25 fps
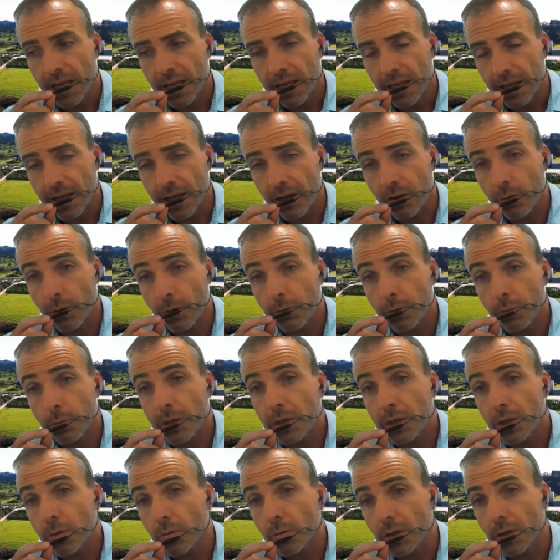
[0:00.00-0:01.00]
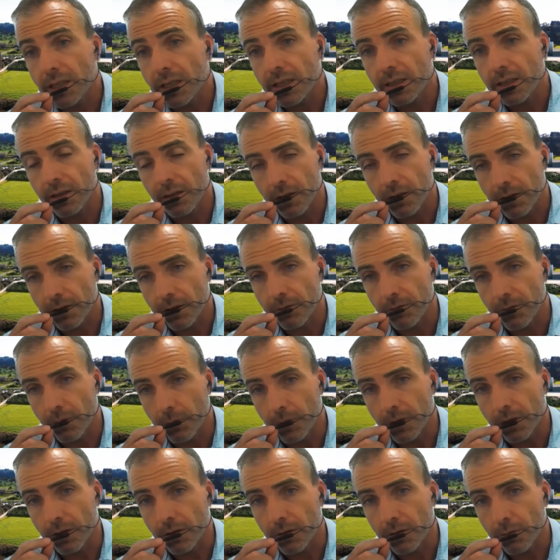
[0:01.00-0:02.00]
And remember, we don't need a lot of the
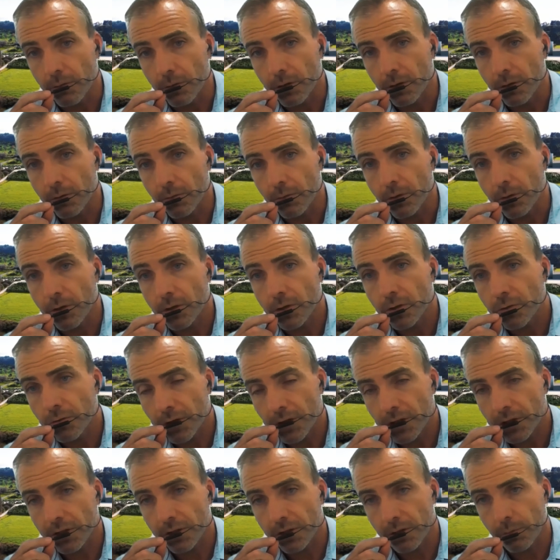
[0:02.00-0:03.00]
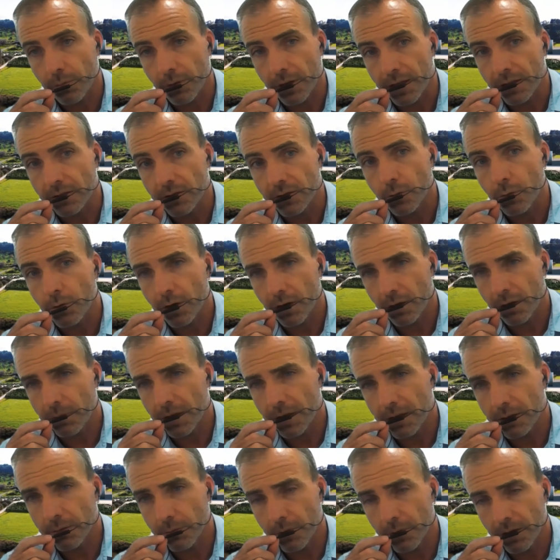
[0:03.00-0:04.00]
milk. We're a nutritional plant, so we're not a
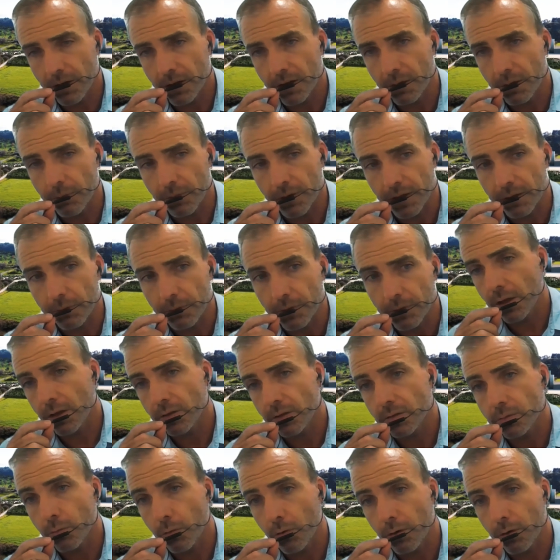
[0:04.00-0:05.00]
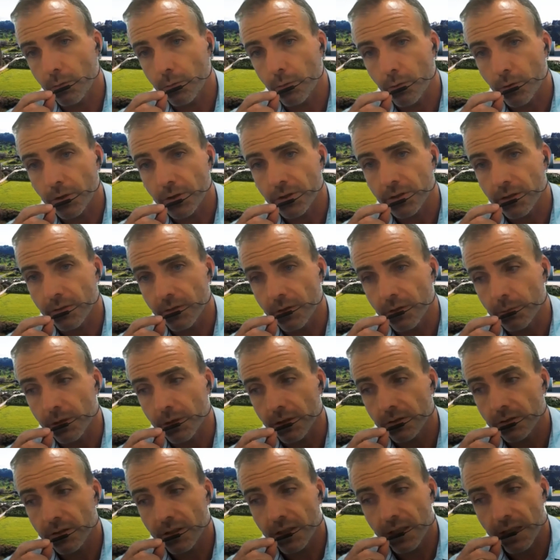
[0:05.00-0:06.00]
big commodity plant. We smaller portion of the
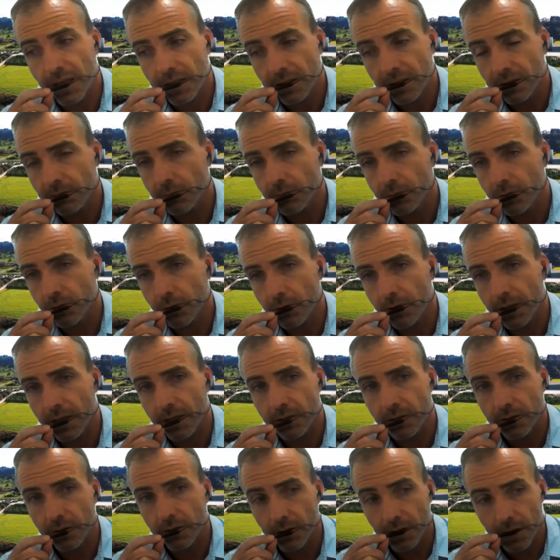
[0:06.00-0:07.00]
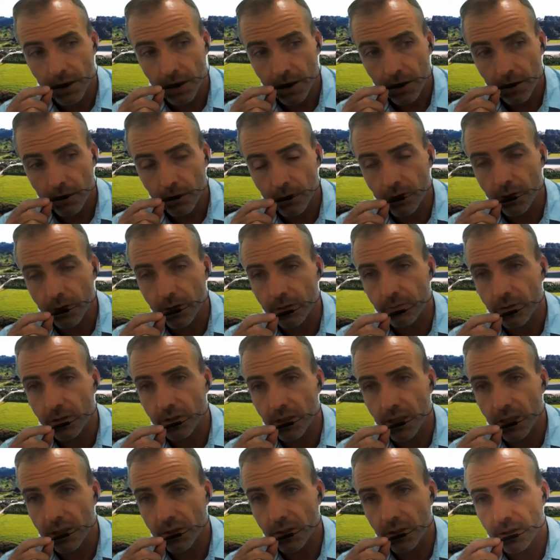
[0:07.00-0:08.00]
milk. So yes, short answer, good
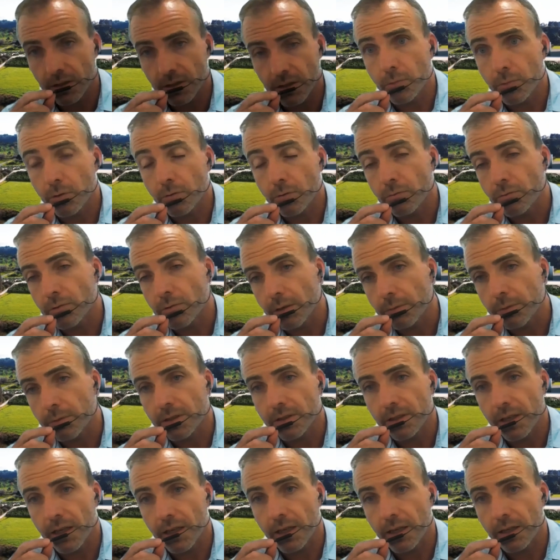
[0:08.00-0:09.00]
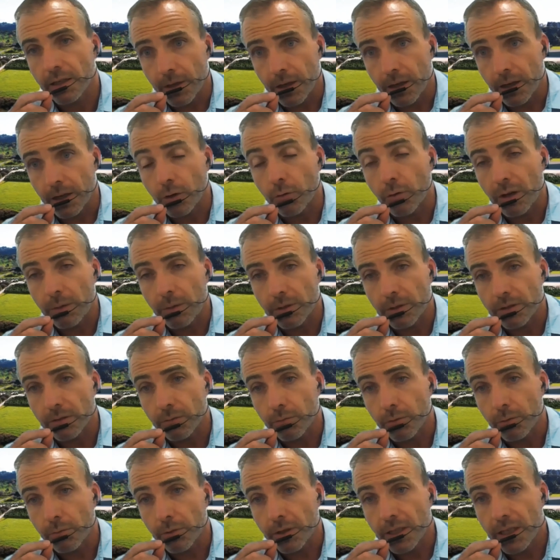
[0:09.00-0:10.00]
conversations, good, shall we say, agreements of
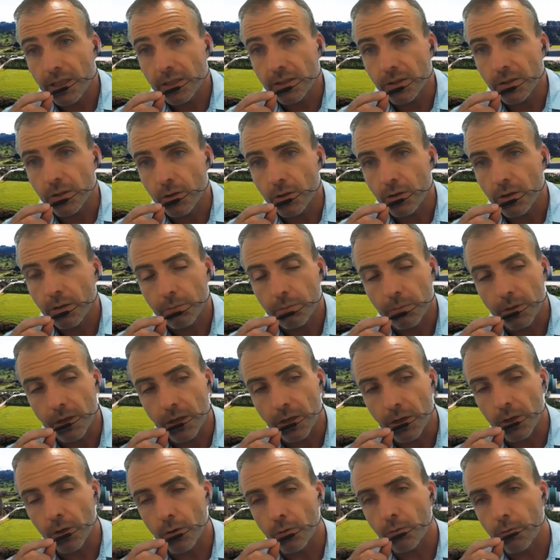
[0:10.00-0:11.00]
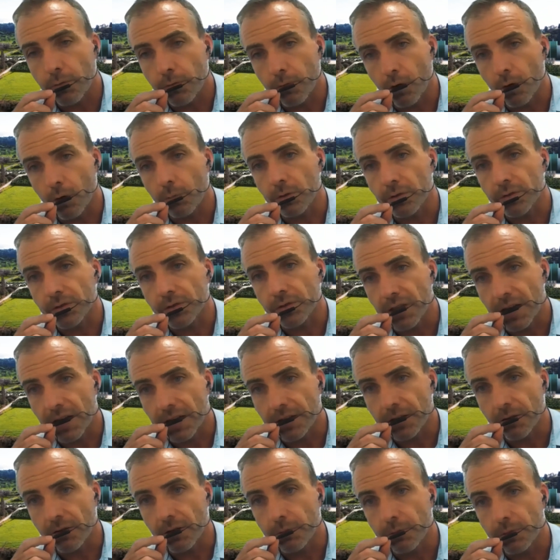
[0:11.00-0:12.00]
what we need to do, but no formal
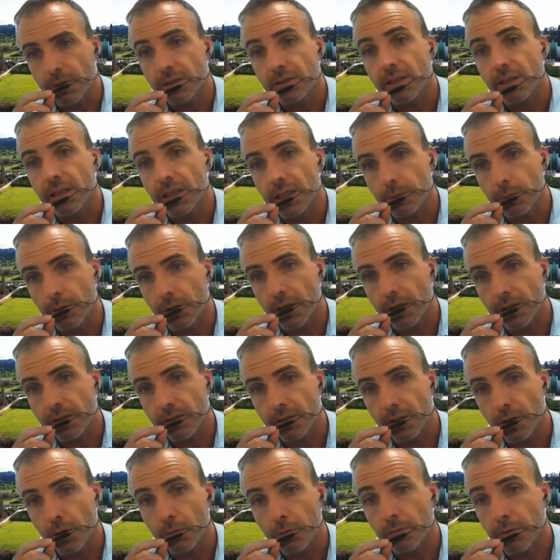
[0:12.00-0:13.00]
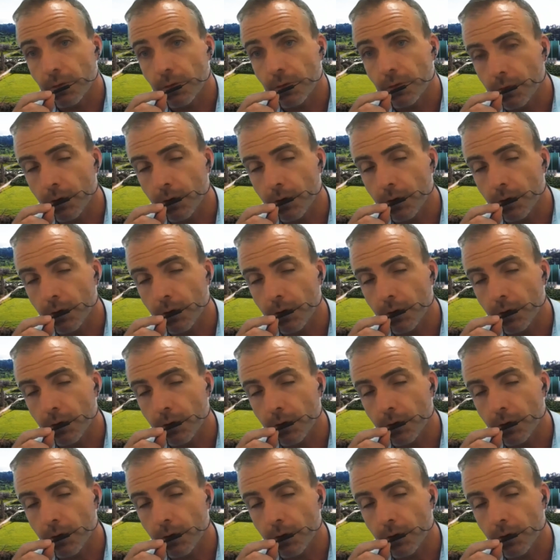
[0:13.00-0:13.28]
side agreements, deliberately so, from both